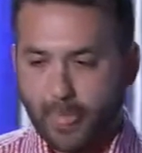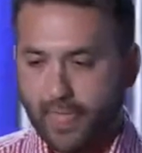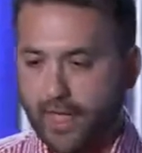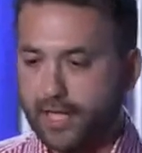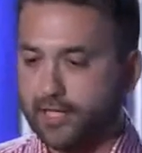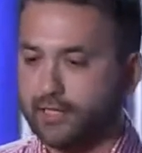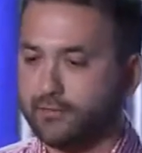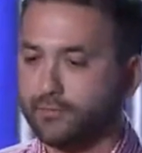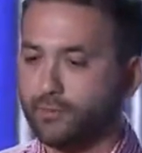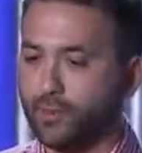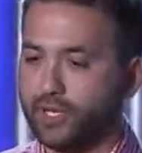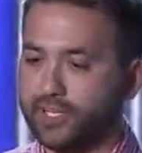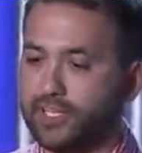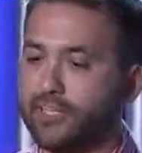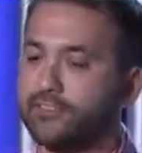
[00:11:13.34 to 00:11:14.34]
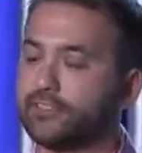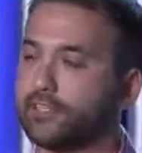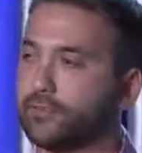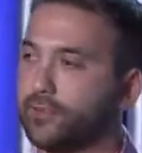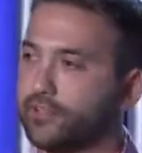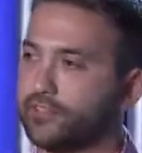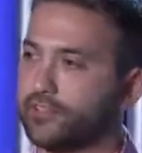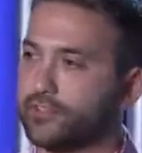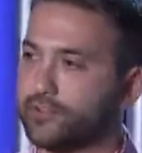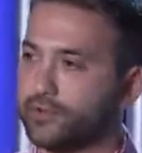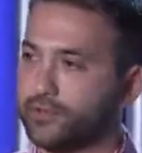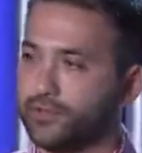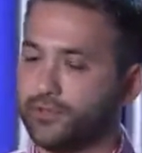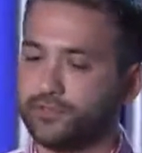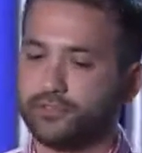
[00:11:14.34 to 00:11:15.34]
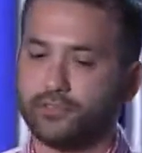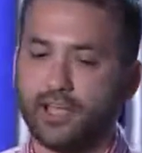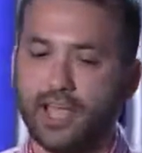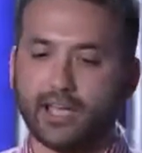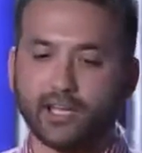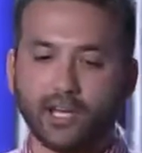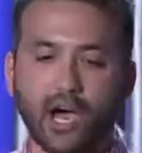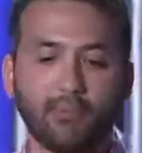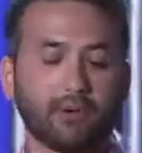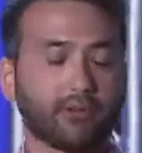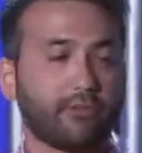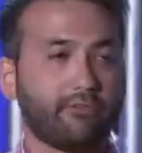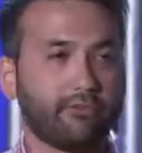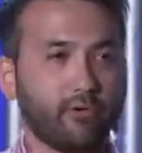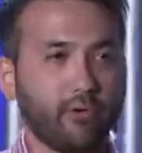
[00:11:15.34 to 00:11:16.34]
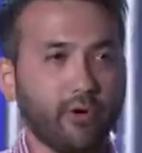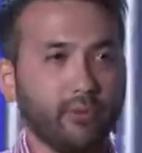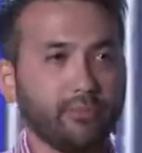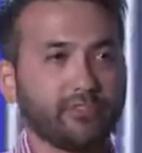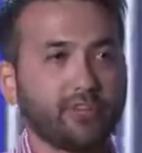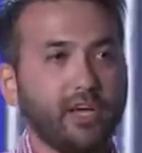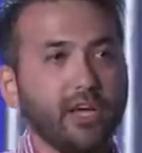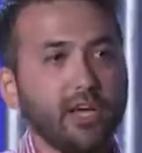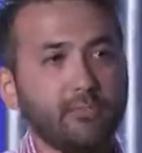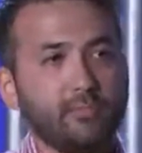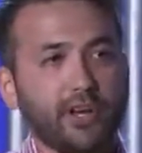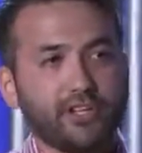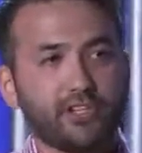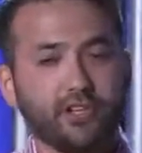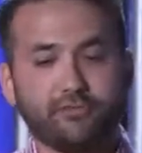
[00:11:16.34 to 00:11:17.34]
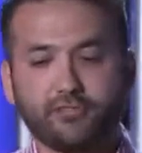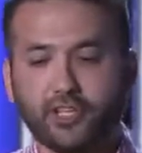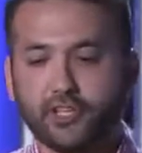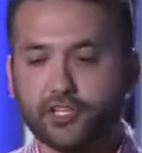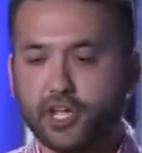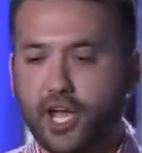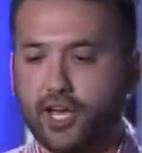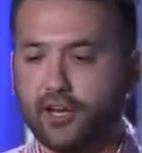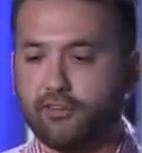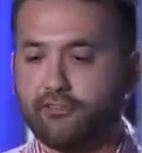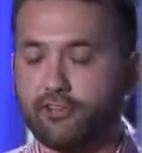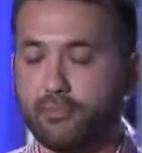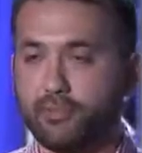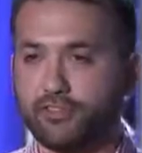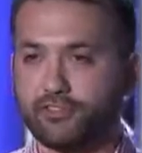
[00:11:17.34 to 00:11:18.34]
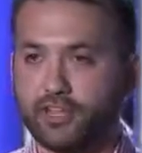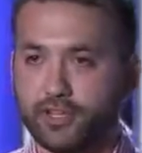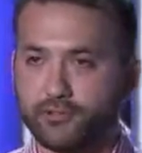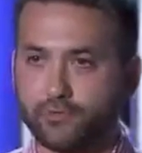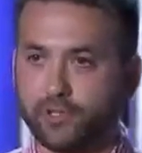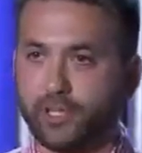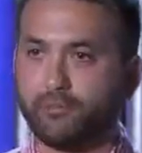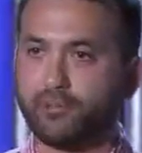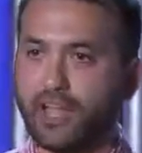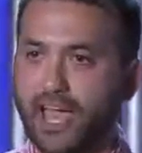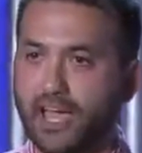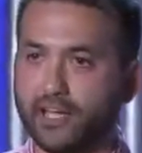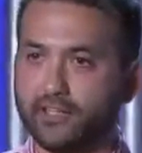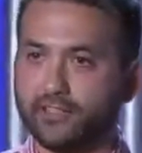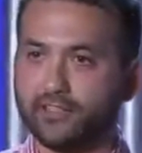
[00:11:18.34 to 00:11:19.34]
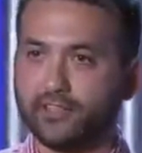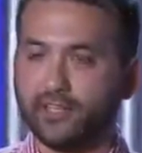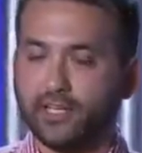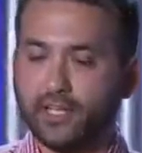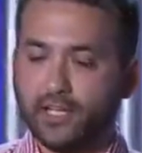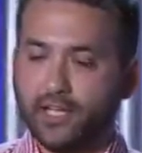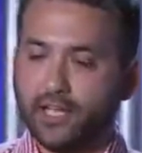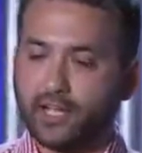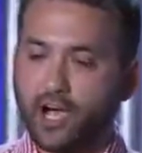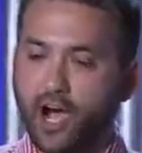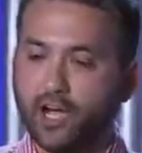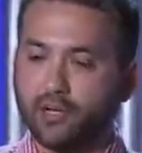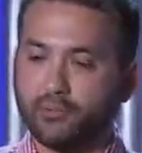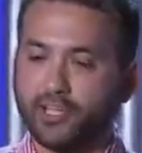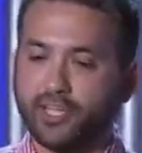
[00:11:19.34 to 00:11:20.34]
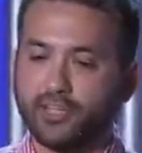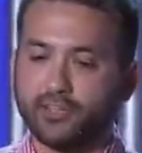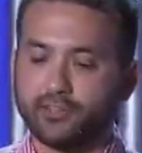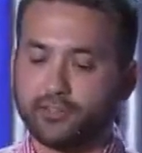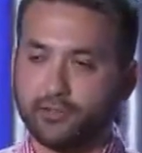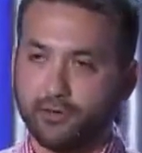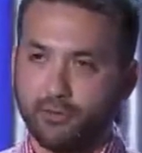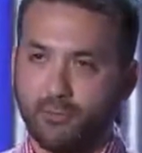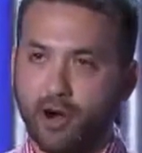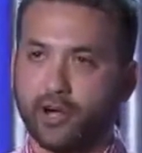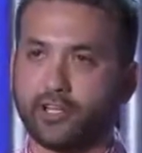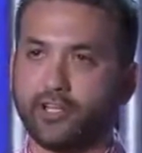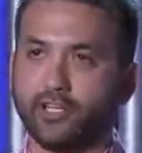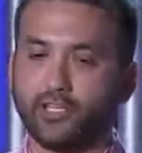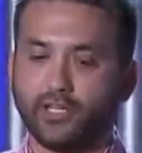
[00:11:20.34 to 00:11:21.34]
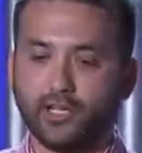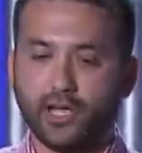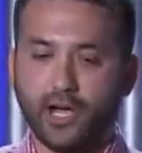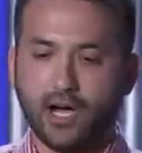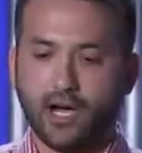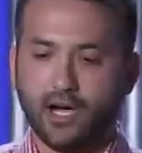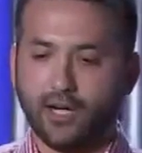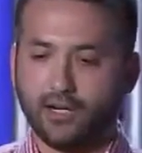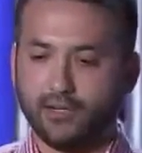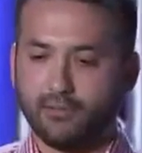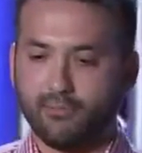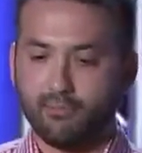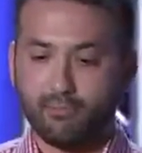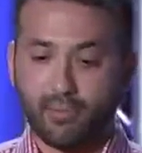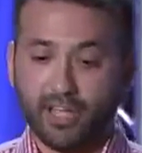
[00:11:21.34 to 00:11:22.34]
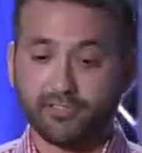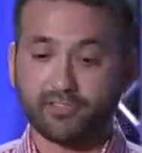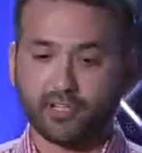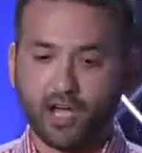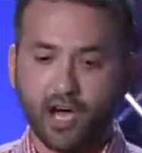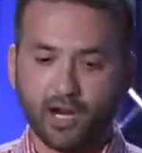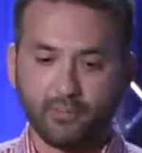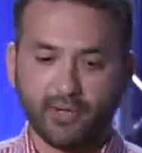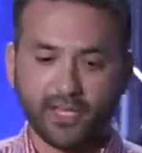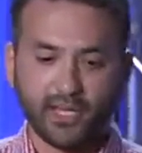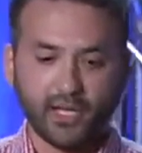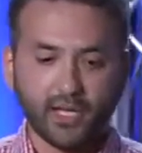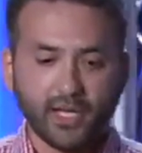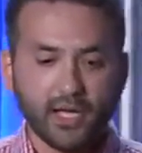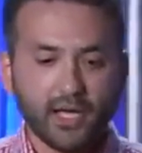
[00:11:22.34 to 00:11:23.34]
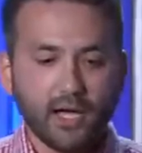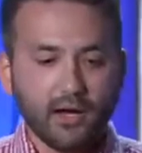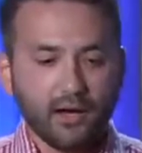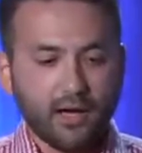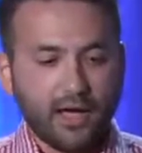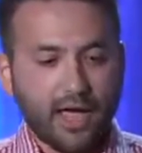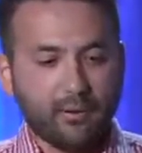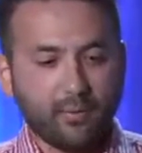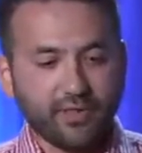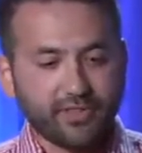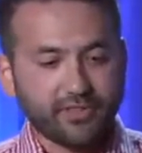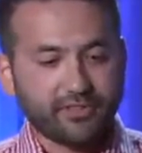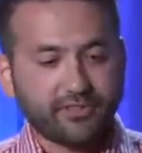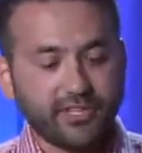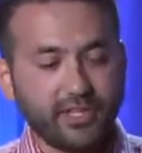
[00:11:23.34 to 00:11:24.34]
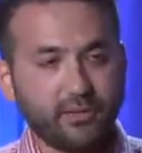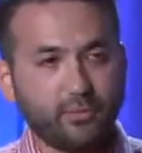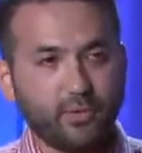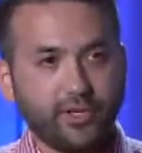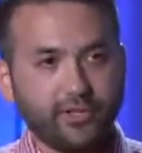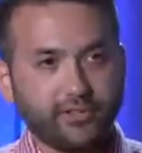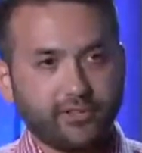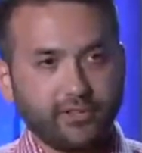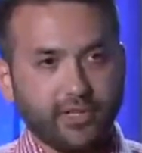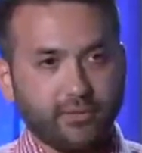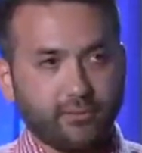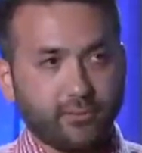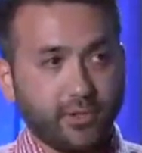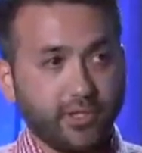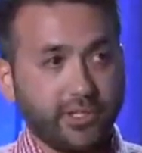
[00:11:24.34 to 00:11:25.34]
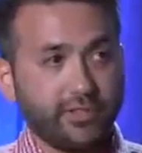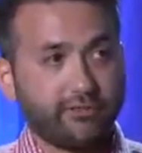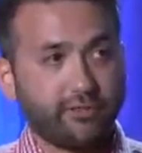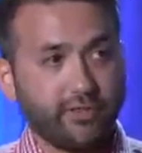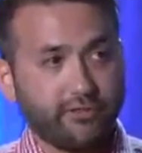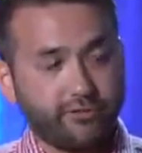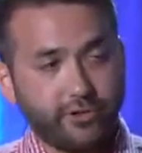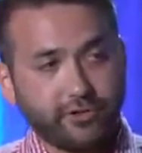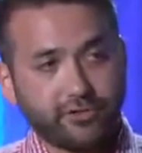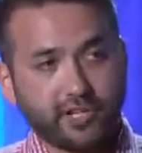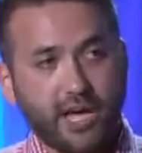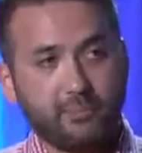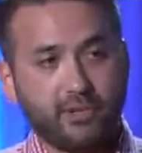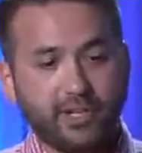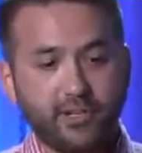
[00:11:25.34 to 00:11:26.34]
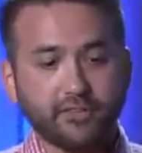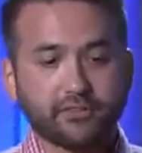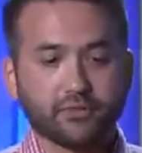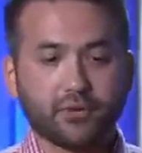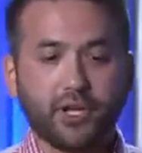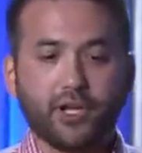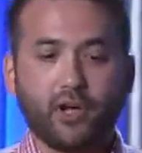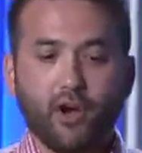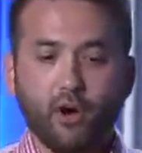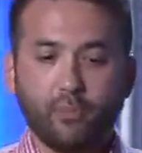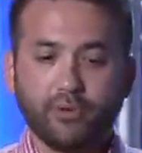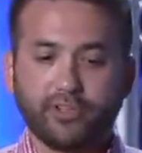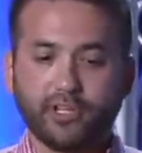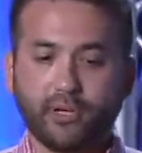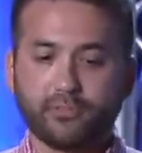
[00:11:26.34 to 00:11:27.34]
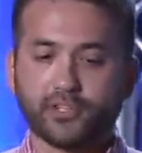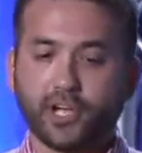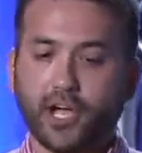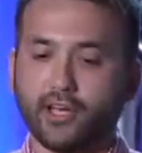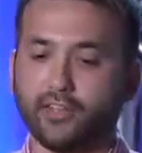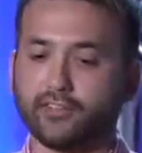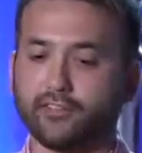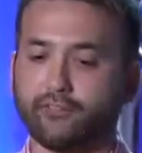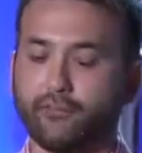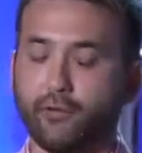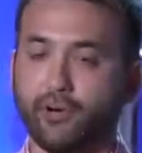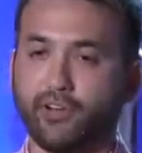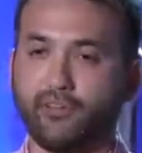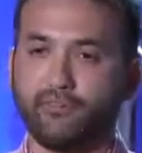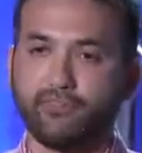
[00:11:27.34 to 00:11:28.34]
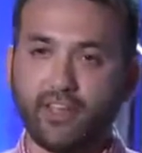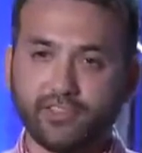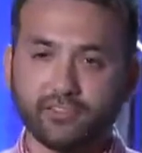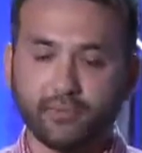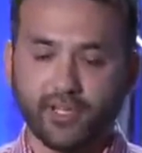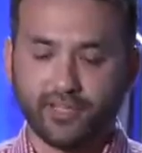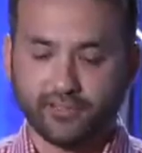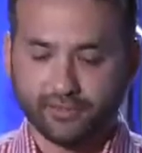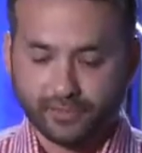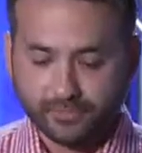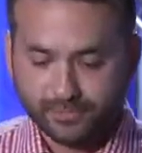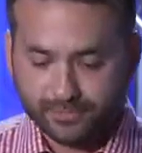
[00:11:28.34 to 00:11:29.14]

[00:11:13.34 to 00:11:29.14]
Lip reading: And what he did was introduce economic reforms by shifting China from a centrally planned economy to a market-based economy. And what this did was it really, for the first time in history, opened up China to foreign investments.